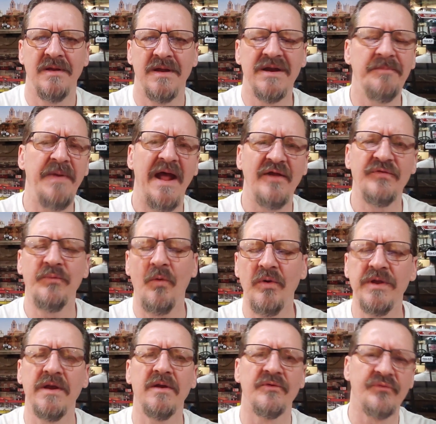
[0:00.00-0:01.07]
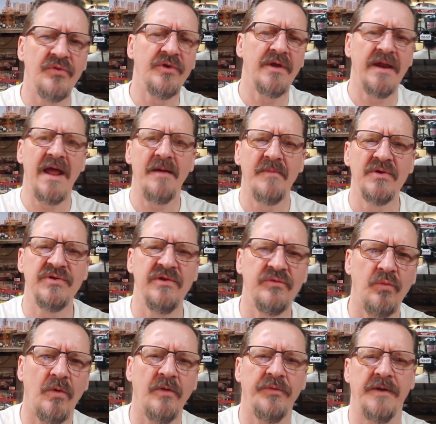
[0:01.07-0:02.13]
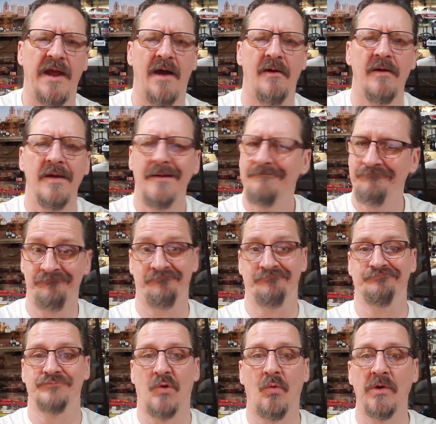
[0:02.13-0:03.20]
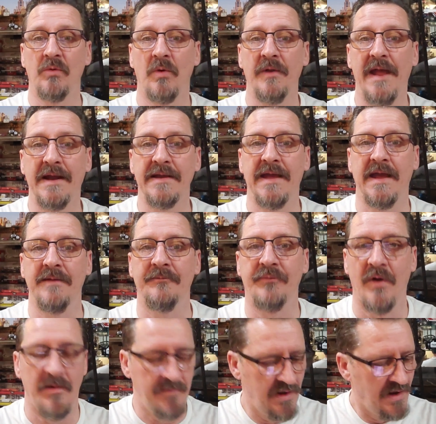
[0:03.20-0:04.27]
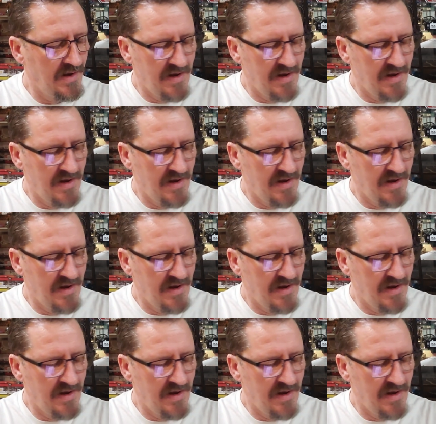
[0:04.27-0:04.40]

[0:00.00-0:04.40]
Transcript: In the past four years, look at how much he's worth now. Hmm, I wonder where that came from.